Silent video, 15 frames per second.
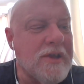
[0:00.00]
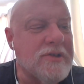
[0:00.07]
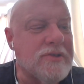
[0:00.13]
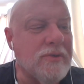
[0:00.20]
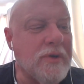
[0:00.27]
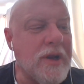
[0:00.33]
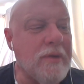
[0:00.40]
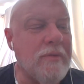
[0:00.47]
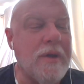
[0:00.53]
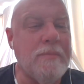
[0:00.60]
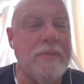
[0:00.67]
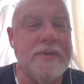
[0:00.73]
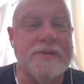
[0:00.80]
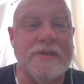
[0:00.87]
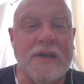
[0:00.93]
So what I read
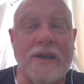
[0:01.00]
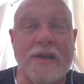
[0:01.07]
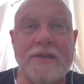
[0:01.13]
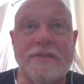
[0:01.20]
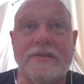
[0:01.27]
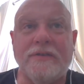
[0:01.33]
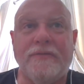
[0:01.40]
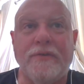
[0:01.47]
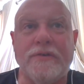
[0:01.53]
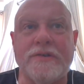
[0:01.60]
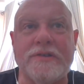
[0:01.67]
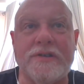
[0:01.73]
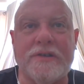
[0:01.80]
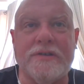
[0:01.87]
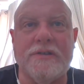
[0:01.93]
besides the first
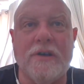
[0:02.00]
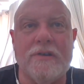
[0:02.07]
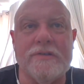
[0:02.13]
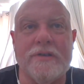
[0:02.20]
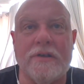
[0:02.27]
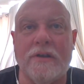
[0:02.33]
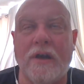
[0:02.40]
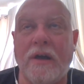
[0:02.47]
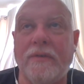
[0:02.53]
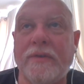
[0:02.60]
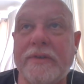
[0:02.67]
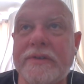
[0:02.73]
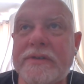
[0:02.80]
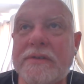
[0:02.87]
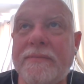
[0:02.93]
six Tarzan
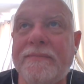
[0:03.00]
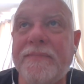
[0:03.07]
novels,